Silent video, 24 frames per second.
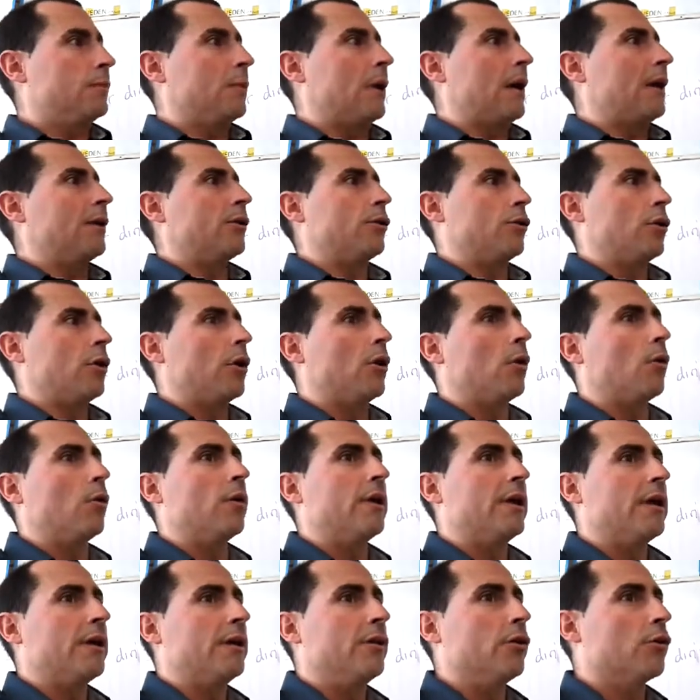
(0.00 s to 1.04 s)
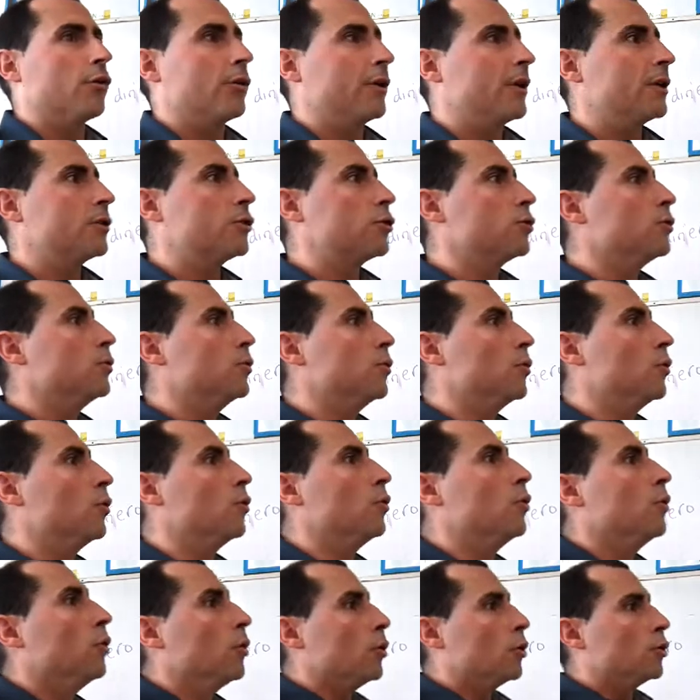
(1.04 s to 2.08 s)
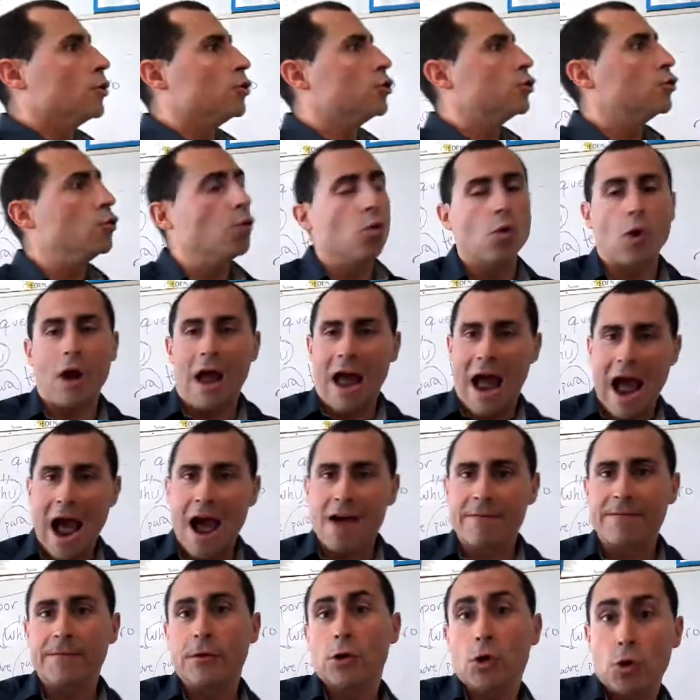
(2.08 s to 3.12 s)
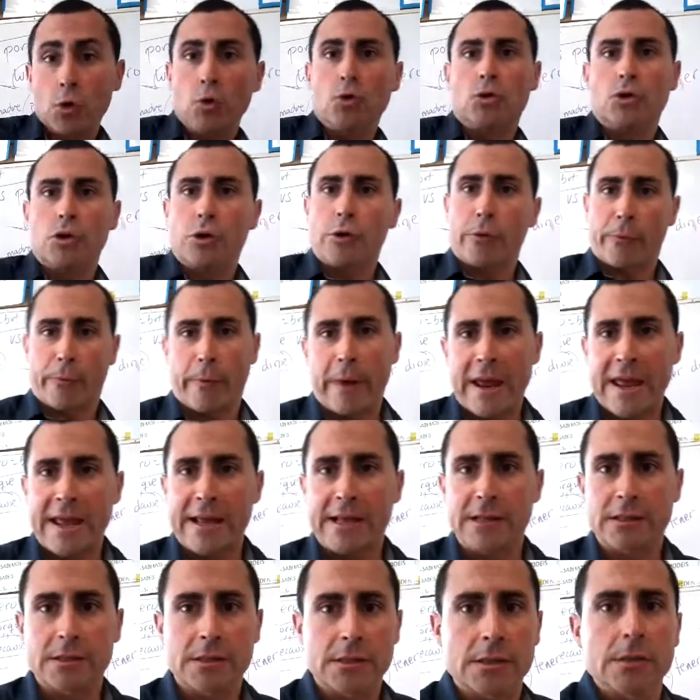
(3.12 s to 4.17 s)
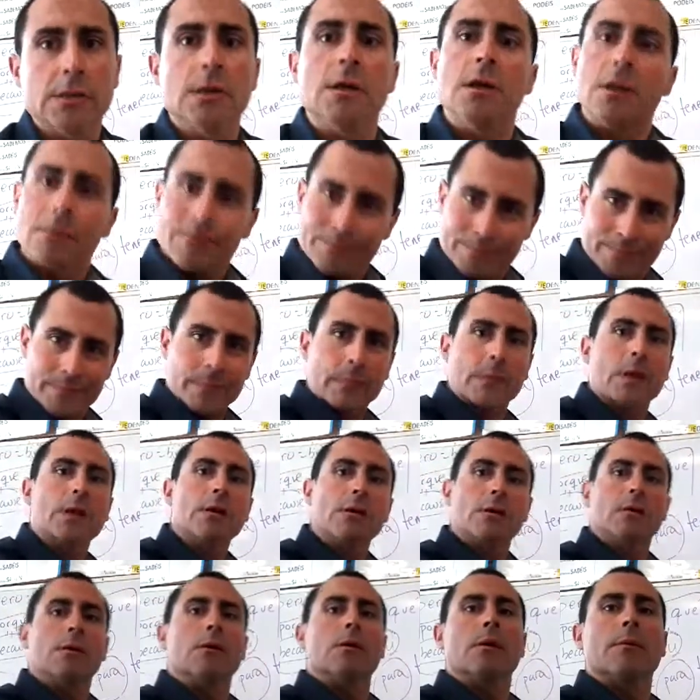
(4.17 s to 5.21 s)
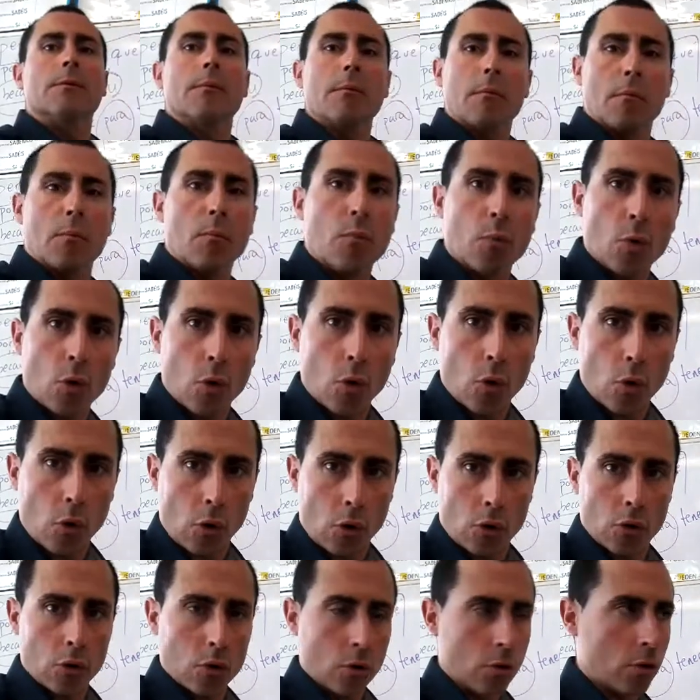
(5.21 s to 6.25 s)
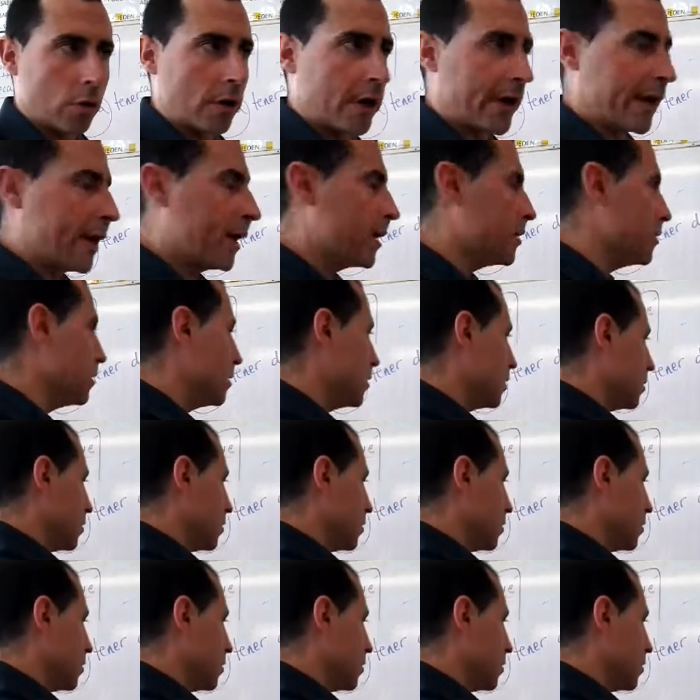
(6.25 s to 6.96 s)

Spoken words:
don't know, in order to have good grades. More, okay?